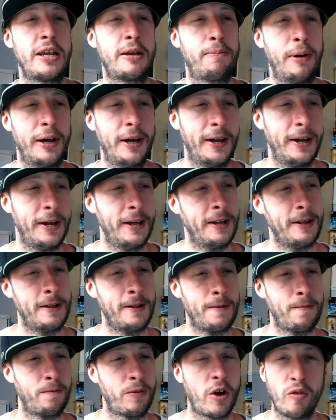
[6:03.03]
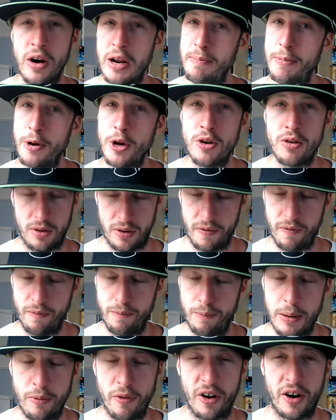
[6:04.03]
but a reboot,
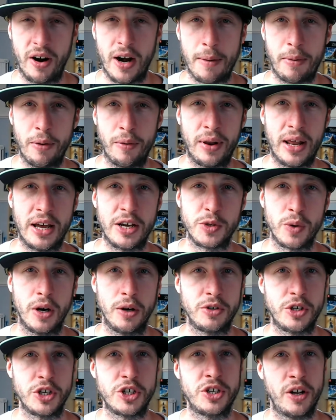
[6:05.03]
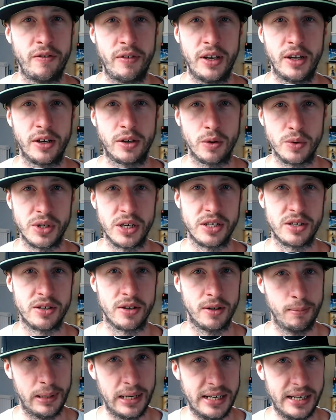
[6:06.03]
would be very happy with that as well. Just no vehicles this
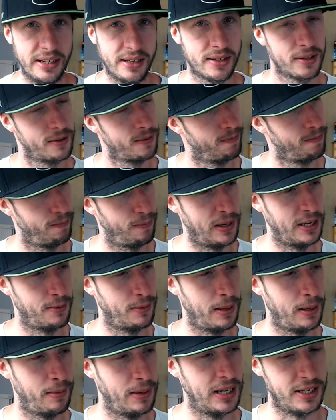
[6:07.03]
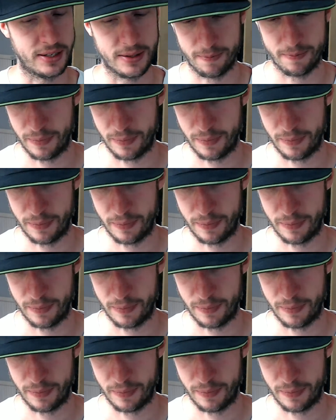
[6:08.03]
time, please. Please, please, please.